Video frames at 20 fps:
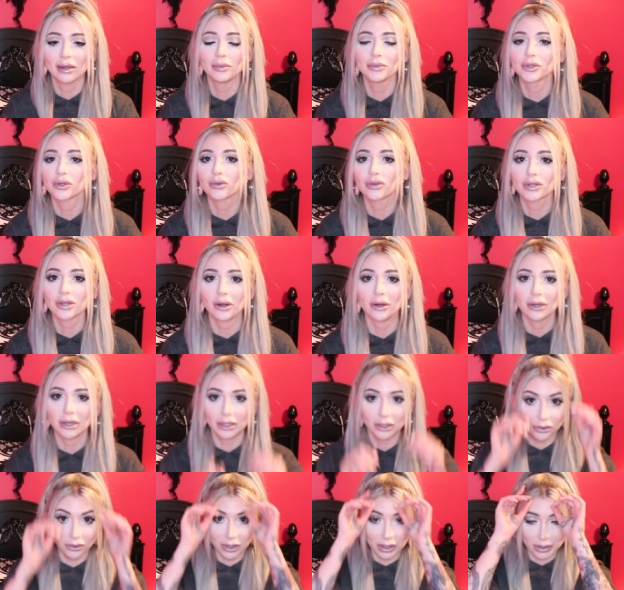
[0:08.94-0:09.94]
I'm so
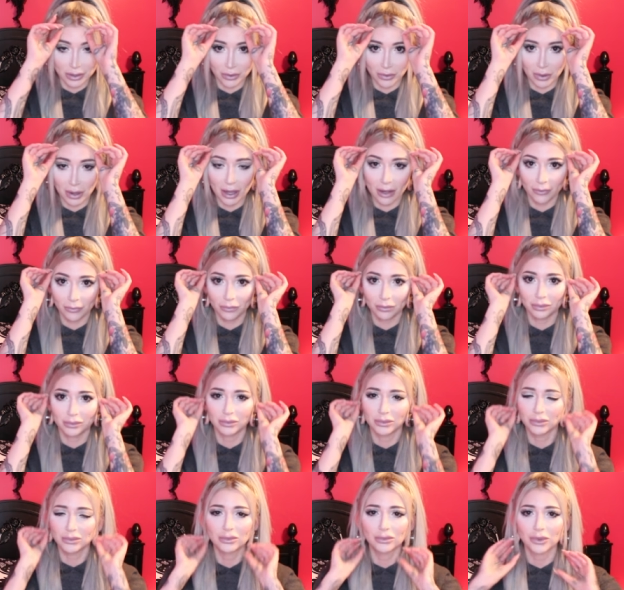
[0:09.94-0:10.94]
sorry. You guys know I have
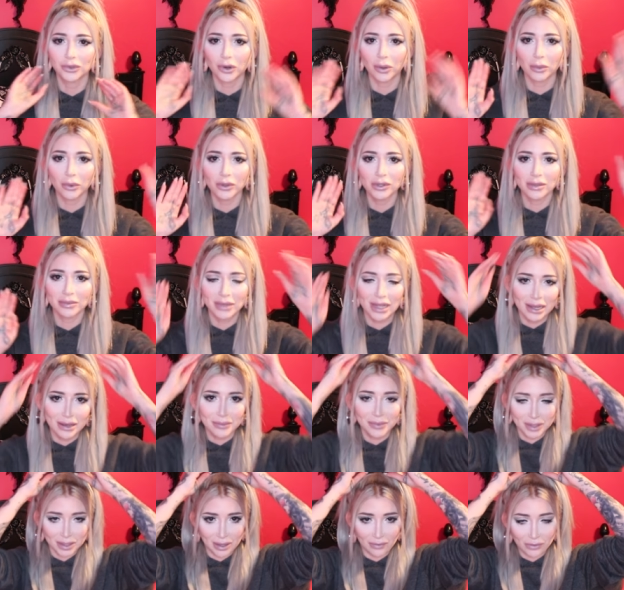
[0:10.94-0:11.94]
trouble
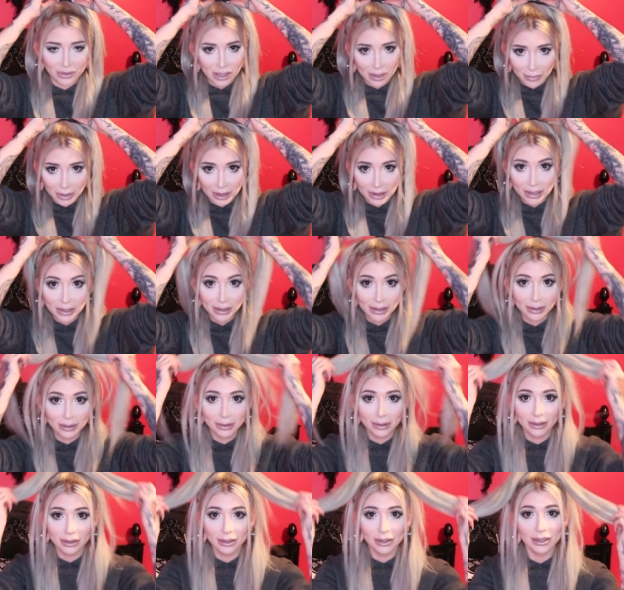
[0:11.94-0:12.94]
sometimes and every time I think
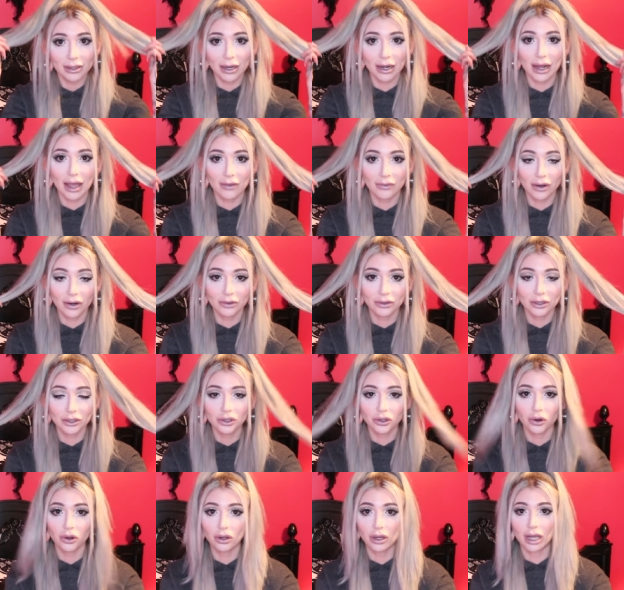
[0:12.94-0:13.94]
that I have it under
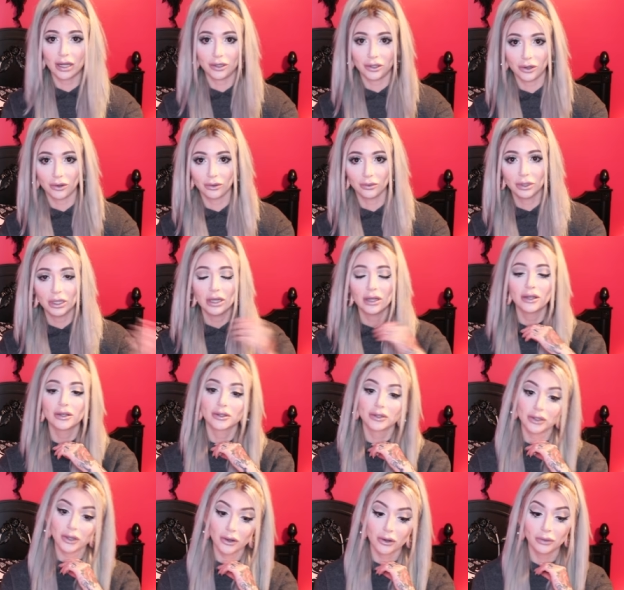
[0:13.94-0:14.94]
control, I don't.
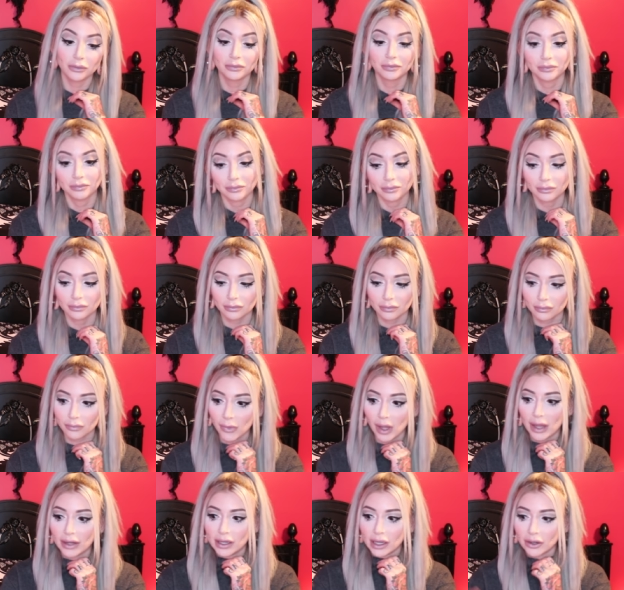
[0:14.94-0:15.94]
So,
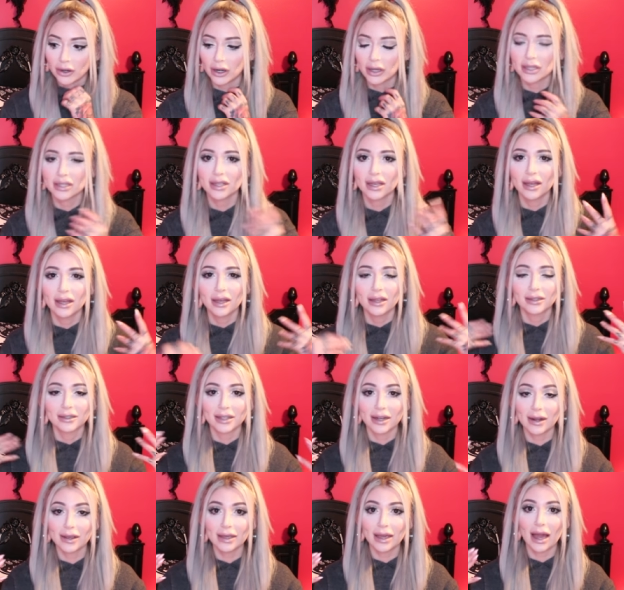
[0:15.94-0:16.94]
I digress.
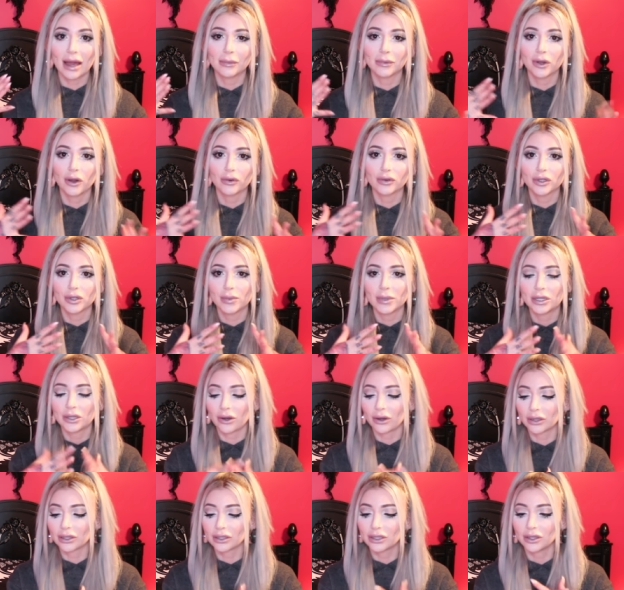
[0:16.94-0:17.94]
Today I'm going to be
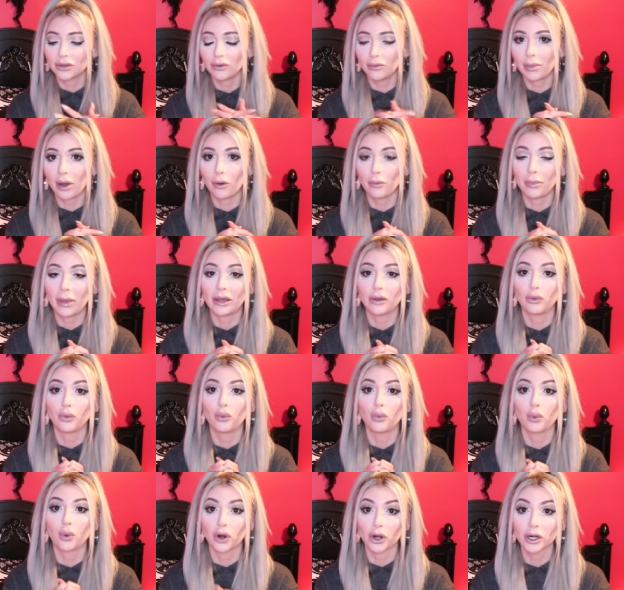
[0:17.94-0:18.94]
talking to you about my
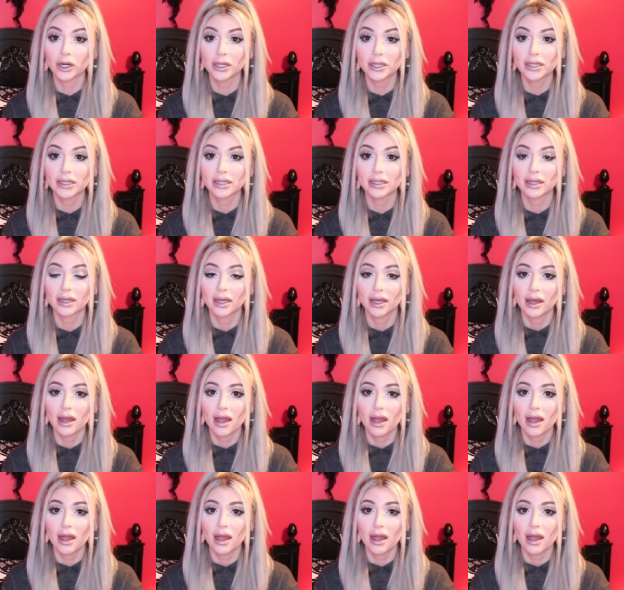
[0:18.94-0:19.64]
worst